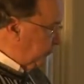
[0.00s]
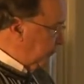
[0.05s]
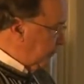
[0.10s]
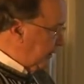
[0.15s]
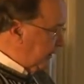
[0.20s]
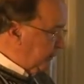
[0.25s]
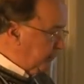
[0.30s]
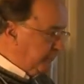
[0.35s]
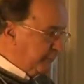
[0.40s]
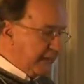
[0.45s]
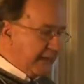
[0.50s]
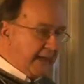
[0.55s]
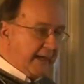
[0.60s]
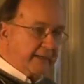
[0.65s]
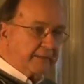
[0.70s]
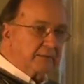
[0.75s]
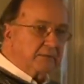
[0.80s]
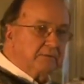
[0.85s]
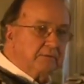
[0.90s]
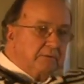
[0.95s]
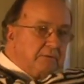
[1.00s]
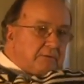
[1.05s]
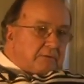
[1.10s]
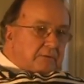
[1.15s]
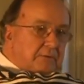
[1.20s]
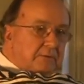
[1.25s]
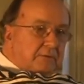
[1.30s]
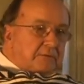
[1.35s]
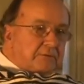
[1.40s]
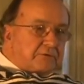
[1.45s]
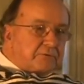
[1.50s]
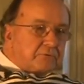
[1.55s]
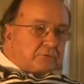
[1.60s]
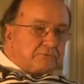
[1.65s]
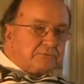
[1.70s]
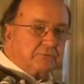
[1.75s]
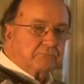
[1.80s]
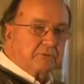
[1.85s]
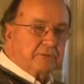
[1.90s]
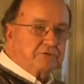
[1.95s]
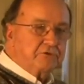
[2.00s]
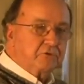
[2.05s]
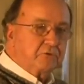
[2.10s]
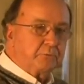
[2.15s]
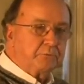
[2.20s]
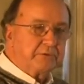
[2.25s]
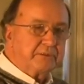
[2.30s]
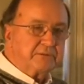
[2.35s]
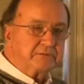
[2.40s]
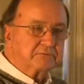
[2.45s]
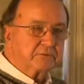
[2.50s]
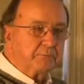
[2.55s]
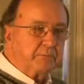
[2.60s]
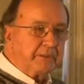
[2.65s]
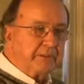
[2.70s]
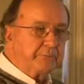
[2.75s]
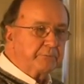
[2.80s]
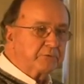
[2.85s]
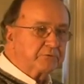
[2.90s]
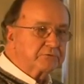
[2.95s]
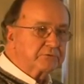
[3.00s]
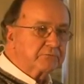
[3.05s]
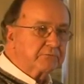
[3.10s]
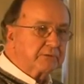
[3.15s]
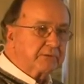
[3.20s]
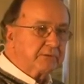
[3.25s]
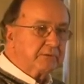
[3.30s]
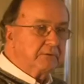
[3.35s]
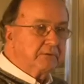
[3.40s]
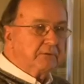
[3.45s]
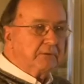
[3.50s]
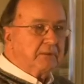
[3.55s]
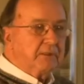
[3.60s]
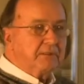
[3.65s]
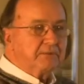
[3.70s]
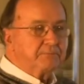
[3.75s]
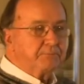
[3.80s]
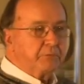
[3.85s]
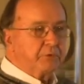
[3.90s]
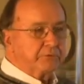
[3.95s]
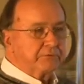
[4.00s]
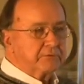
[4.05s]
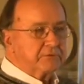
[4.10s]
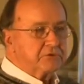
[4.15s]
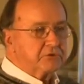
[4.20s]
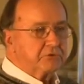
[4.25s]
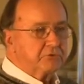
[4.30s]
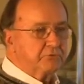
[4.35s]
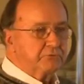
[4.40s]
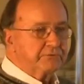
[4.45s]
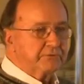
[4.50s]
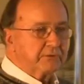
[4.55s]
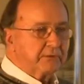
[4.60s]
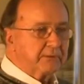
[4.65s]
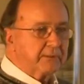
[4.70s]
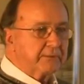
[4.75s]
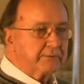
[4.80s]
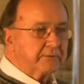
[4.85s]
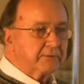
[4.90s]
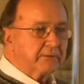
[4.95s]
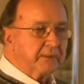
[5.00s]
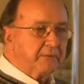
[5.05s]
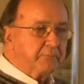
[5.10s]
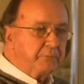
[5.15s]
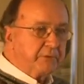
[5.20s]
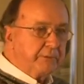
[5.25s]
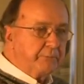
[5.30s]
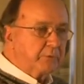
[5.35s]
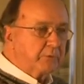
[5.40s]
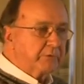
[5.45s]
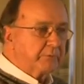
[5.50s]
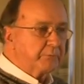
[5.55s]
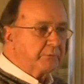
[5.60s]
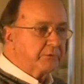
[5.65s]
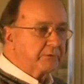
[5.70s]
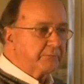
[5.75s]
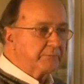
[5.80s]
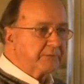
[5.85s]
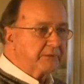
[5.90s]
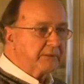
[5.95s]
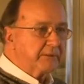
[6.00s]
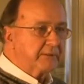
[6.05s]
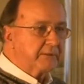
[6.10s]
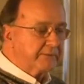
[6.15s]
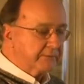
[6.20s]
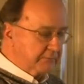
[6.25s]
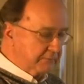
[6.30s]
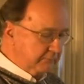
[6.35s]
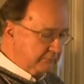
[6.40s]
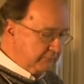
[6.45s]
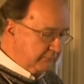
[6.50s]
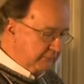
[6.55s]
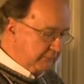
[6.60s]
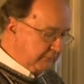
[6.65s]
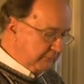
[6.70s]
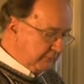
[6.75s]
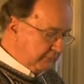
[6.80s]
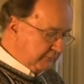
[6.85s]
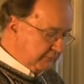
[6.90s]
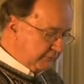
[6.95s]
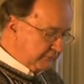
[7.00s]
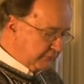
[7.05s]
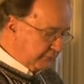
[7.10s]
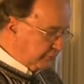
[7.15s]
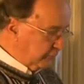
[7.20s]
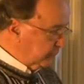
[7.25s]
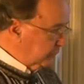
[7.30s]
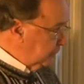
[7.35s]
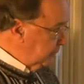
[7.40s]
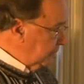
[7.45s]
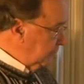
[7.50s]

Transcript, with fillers: brought them back to his original place on Maple Street and put the shoes together, had people to put them together. So